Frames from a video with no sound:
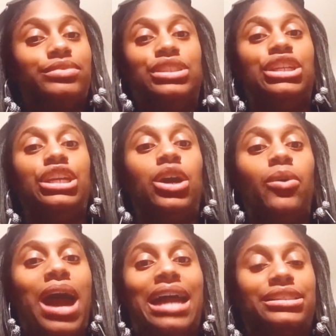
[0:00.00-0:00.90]
you
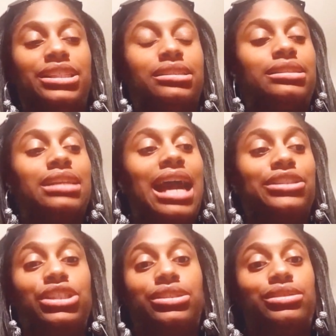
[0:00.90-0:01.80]
know, I
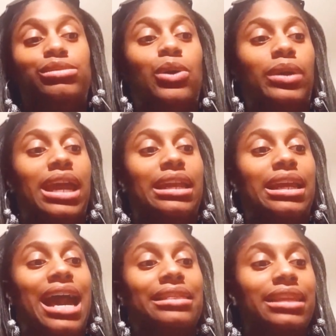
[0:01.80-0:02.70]
just don't get
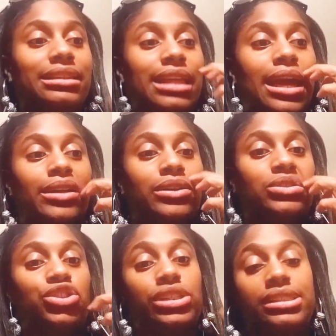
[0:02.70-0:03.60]
it. I think that
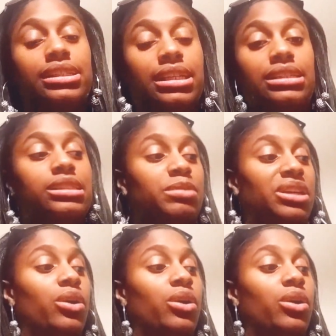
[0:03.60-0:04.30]
Tristan needs to be